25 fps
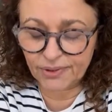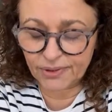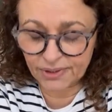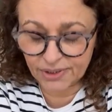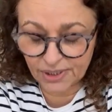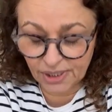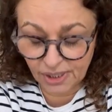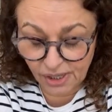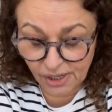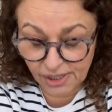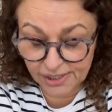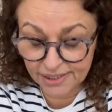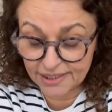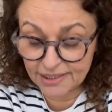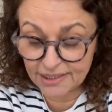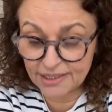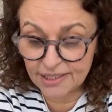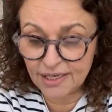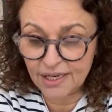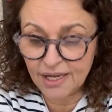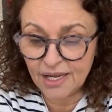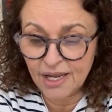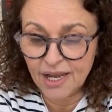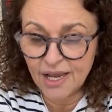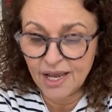died.
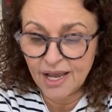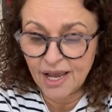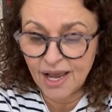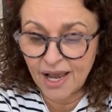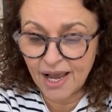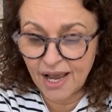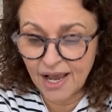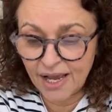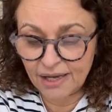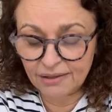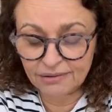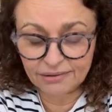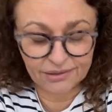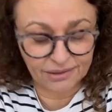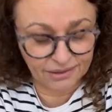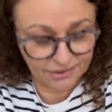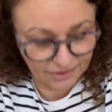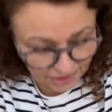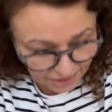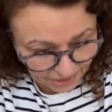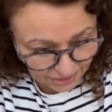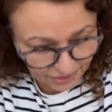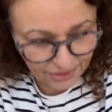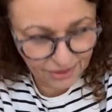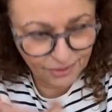
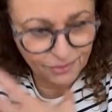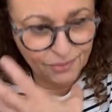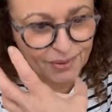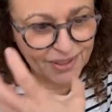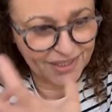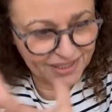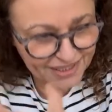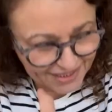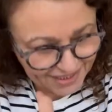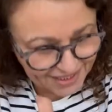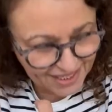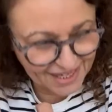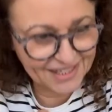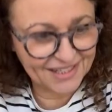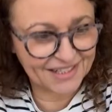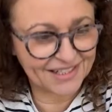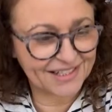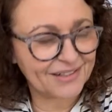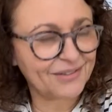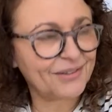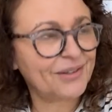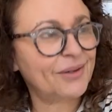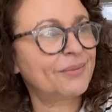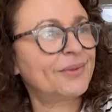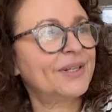so weird saying it,
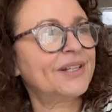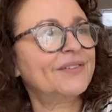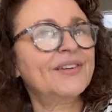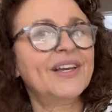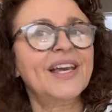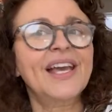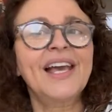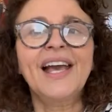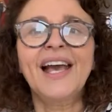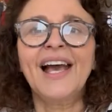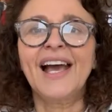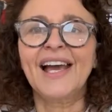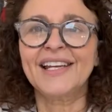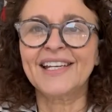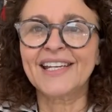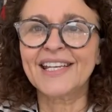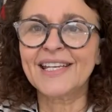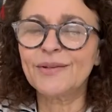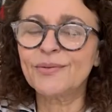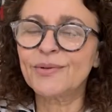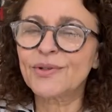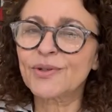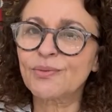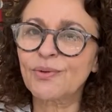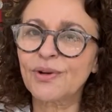so I can't believe it. And
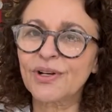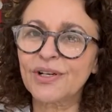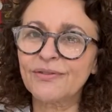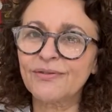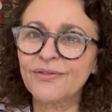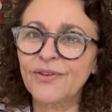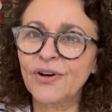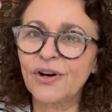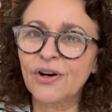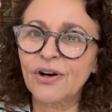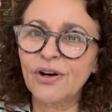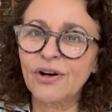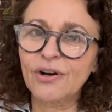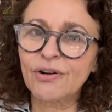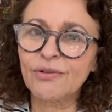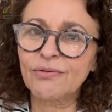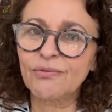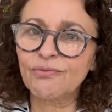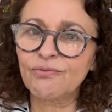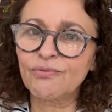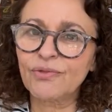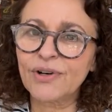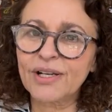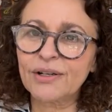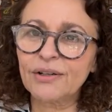he was one of our
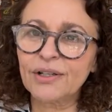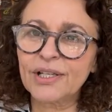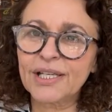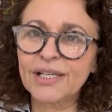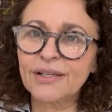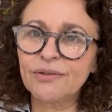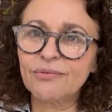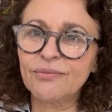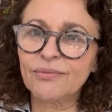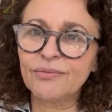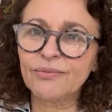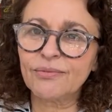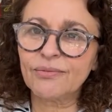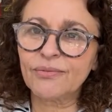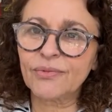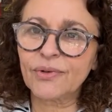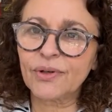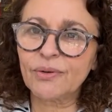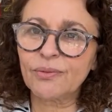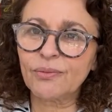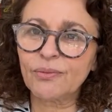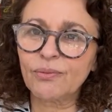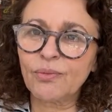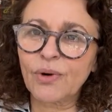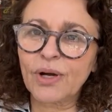really
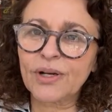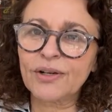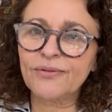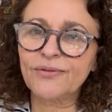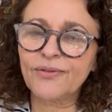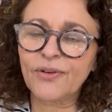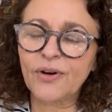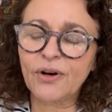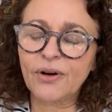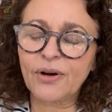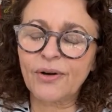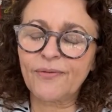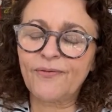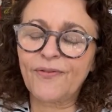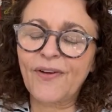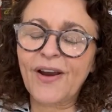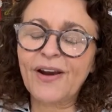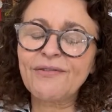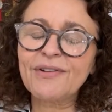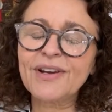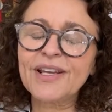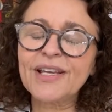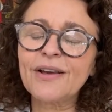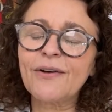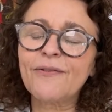one of our a very